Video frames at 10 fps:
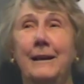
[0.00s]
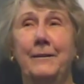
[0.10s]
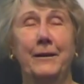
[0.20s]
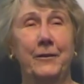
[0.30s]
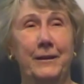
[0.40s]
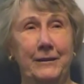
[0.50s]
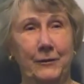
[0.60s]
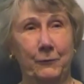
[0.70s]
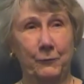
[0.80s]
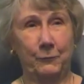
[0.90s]
The other thing
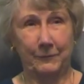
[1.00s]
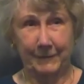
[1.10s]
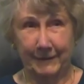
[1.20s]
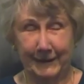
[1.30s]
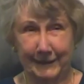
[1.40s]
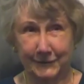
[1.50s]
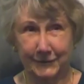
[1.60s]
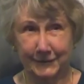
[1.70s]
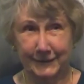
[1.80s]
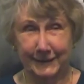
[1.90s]
that the
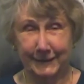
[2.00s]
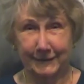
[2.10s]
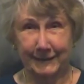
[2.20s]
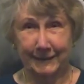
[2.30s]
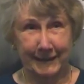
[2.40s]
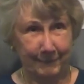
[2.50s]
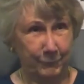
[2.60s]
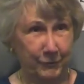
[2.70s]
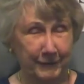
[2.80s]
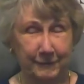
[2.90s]
council did at
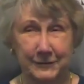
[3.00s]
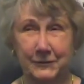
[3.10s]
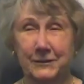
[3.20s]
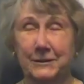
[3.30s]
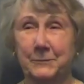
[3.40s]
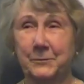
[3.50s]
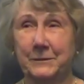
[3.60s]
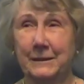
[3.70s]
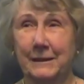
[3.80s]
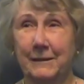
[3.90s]
that point was to
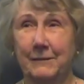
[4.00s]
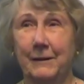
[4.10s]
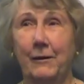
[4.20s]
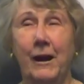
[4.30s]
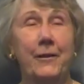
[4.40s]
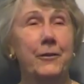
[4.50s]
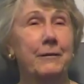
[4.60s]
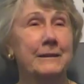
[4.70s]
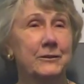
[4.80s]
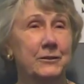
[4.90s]

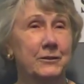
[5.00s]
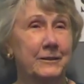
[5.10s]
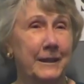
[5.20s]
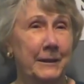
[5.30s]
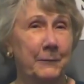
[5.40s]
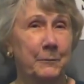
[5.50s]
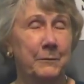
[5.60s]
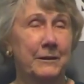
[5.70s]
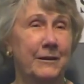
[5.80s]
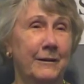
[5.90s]
authorized a study
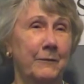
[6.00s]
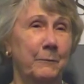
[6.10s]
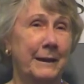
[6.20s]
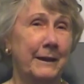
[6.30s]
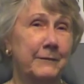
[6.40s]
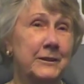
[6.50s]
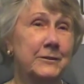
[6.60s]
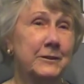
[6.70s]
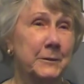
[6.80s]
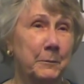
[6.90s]
called by
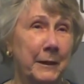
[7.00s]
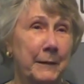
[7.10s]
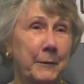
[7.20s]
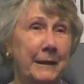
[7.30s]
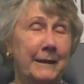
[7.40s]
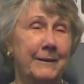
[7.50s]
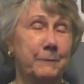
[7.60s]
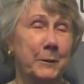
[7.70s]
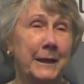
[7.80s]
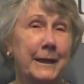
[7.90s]
Livingston and Blaney,
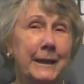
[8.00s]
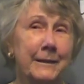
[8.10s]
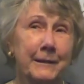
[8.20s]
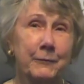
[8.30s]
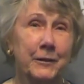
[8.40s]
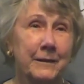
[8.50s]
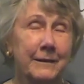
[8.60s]
and they were